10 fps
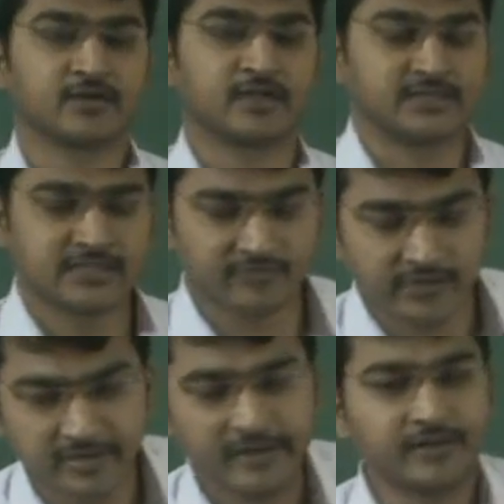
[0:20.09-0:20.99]
Okay, just
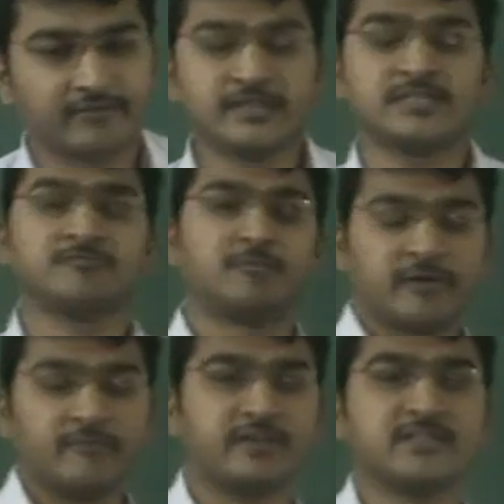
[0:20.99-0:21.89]
quickly revise what we